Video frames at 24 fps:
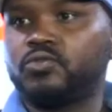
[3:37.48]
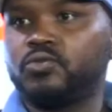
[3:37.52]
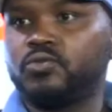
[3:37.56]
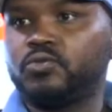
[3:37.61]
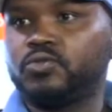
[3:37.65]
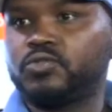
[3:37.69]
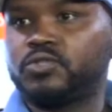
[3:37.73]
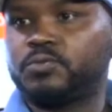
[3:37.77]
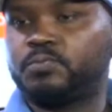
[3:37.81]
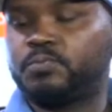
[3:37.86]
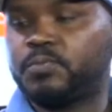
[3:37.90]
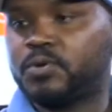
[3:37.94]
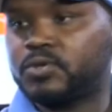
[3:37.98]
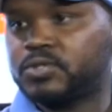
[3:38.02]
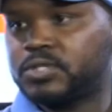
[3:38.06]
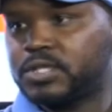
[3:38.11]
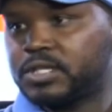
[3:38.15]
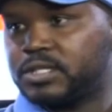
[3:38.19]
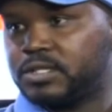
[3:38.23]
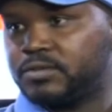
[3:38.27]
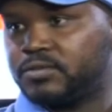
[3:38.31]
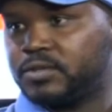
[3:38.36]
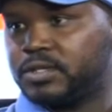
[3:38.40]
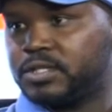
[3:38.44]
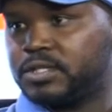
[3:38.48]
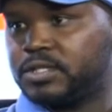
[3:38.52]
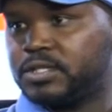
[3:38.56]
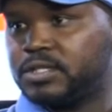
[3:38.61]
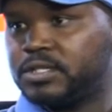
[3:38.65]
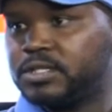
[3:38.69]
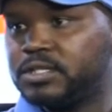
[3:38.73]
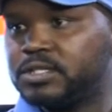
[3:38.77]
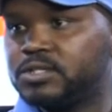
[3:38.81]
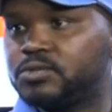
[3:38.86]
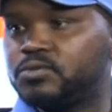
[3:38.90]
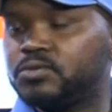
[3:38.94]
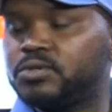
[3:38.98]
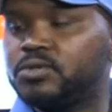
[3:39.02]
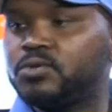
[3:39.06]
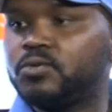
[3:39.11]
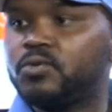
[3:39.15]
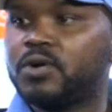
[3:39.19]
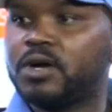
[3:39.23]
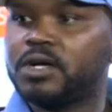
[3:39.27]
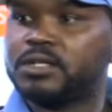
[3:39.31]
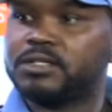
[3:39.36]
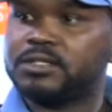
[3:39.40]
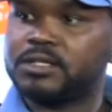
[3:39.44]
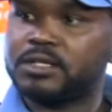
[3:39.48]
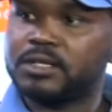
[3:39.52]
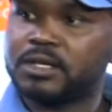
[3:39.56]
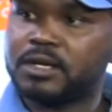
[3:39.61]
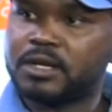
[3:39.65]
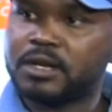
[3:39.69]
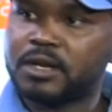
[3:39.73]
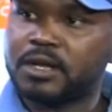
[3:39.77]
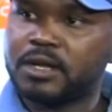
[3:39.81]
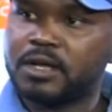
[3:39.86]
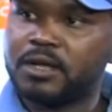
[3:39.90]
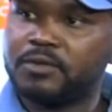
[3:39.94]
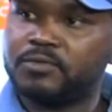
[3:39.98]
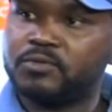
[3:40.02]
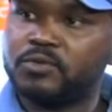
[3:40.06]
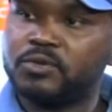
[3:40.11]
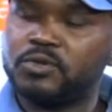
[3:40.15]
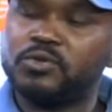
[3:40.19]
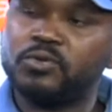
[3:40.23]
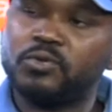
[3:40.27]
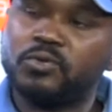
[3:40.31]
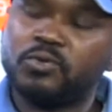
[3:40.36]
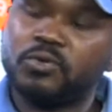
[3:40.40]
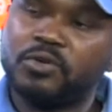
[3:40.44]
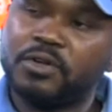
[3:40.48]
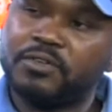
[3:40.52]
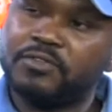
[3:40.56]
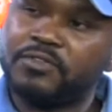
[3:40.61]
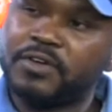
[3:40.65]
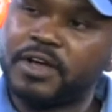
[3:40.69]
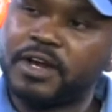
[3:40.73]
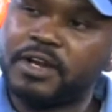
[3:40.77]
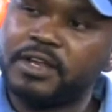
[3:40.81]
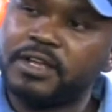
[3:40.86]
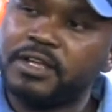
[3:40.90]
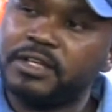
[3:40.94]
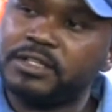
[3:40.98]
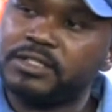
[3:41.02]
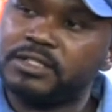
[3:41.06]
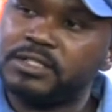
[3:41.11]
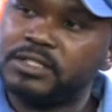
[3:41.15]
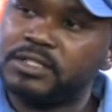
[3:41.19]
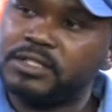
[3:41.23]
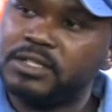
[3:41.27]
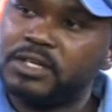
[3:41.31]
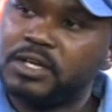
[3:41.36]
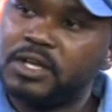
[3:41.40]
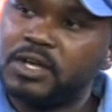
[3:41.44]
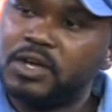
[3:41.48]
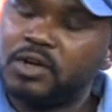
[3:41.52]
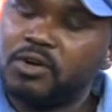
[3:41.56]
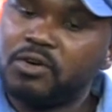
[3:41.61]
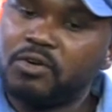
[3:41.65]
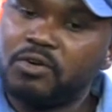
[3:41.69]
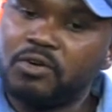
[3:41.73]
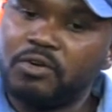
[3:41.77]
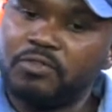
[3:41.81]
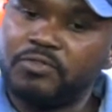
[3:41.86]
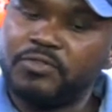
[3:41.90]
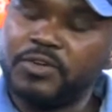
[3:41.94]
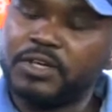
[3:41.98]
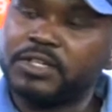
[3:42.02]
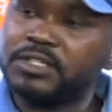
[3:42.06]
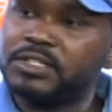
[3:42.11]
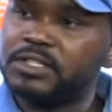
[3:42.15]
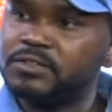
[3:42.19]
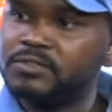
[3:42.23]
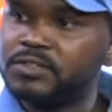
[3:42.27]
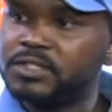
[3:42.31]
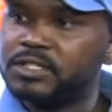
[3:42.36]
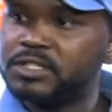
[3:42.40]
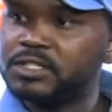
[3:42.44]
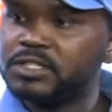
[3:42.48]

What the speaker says: sports activities, we do arts and craft, we do a variety of activities.